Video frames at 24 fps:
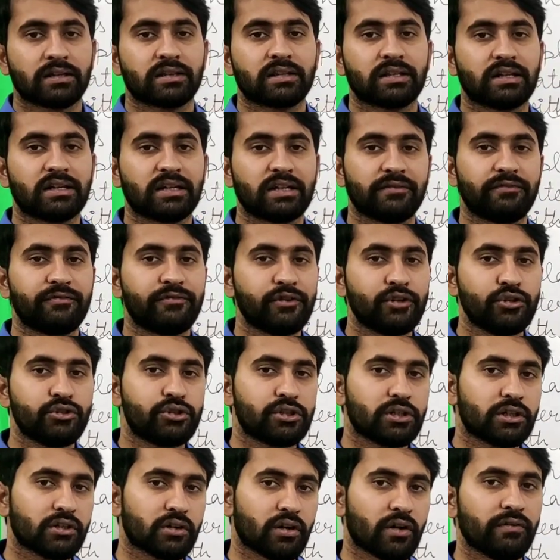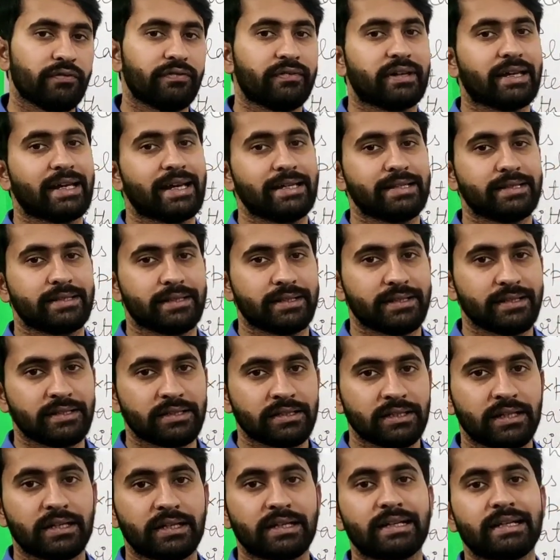The diffusion of gases
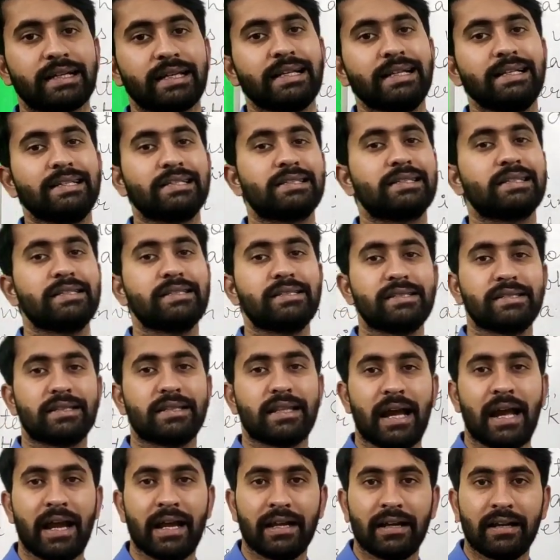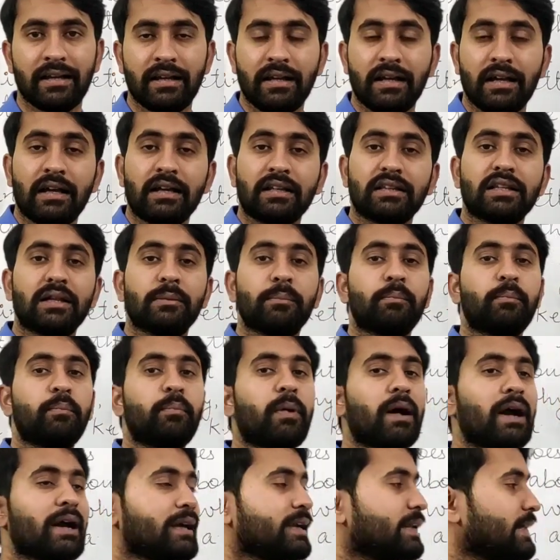tells us that the
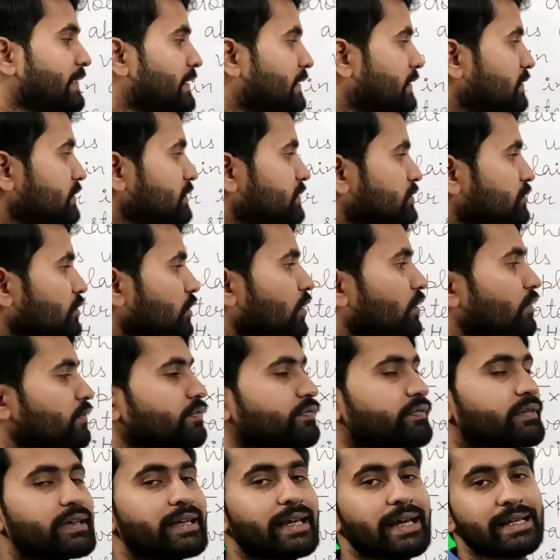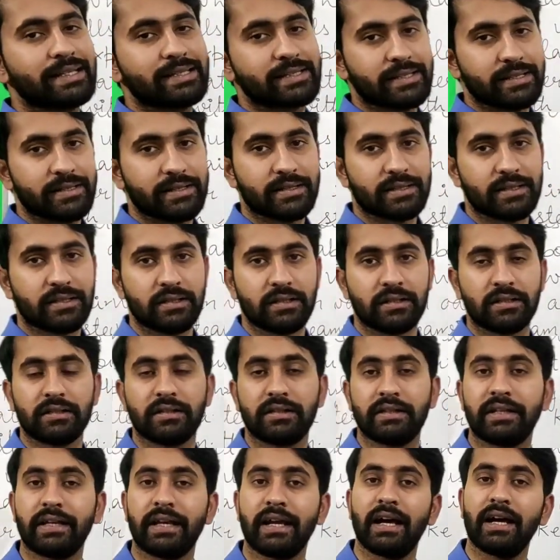particles of gases,
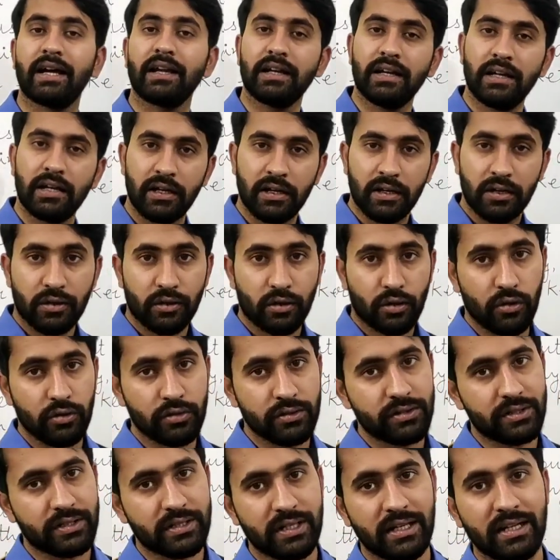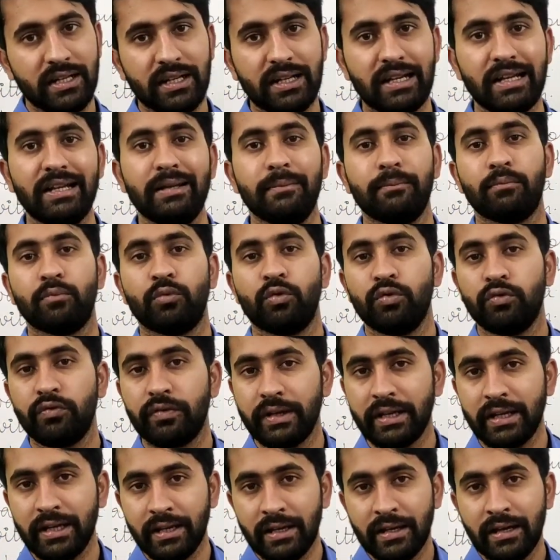they are constantly
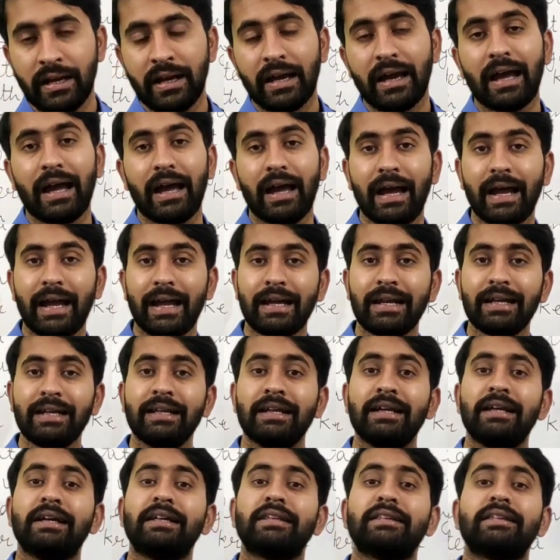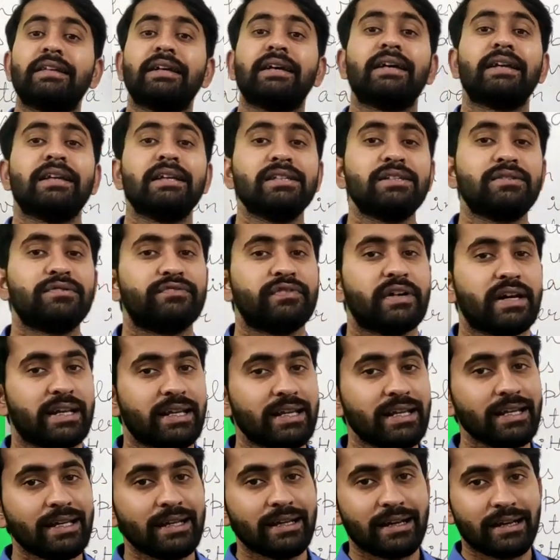moving, and there is
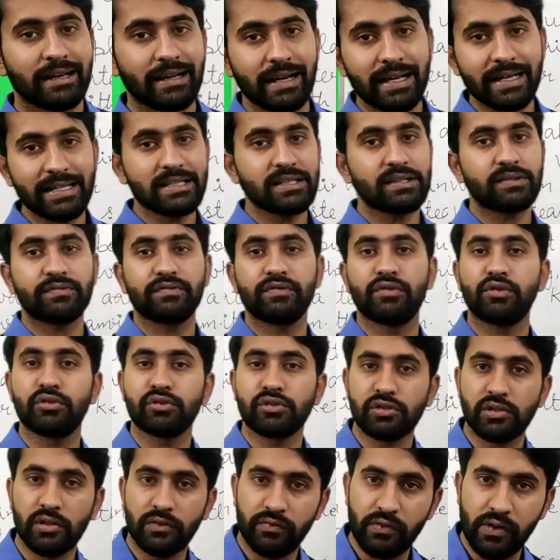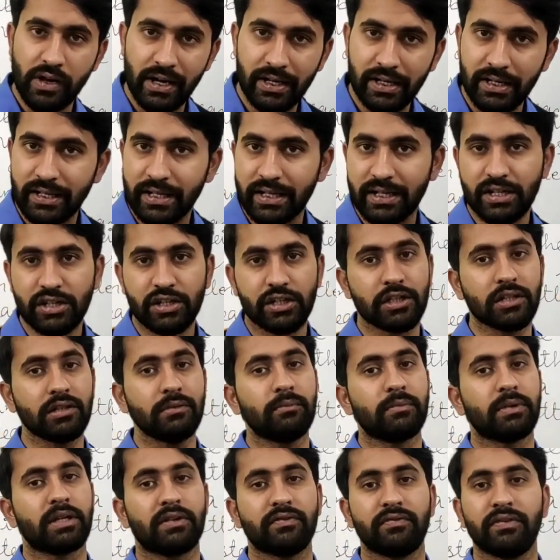very less force of attraction
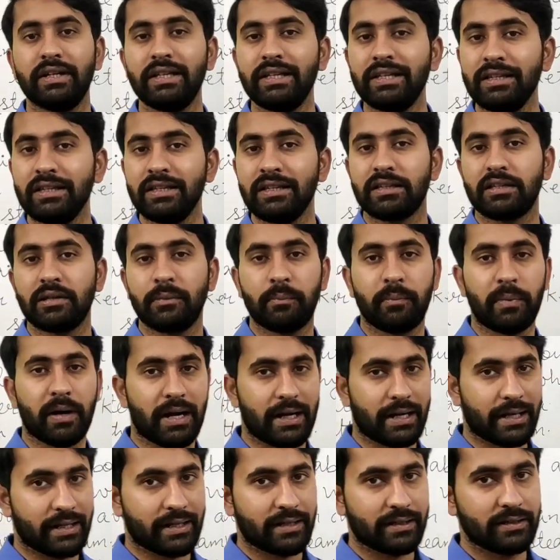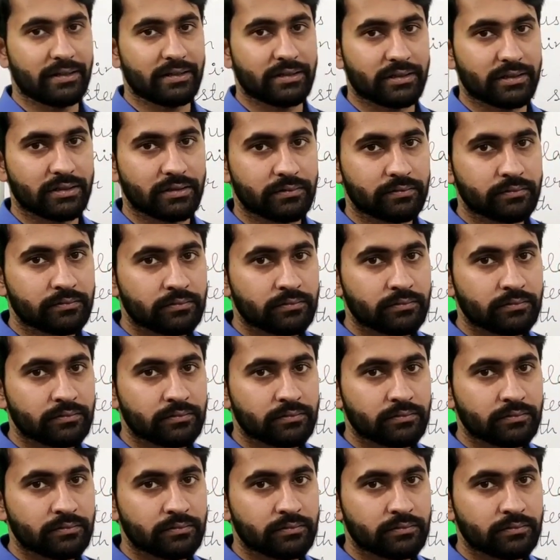between the particles.